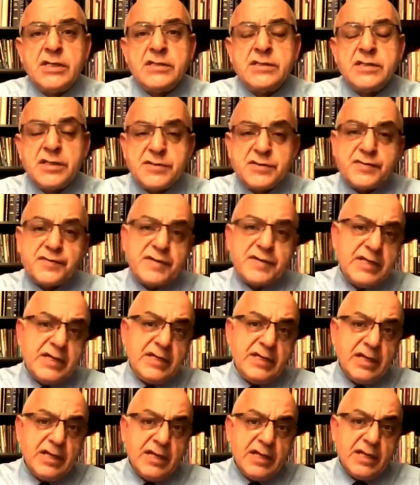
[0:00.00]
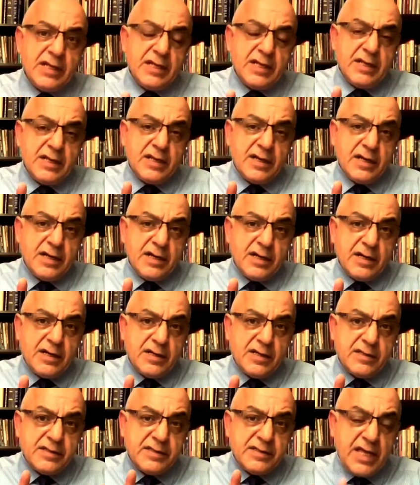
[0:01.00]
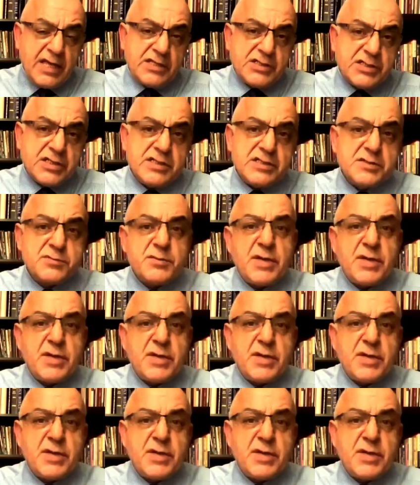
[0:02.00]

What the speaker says: the three nations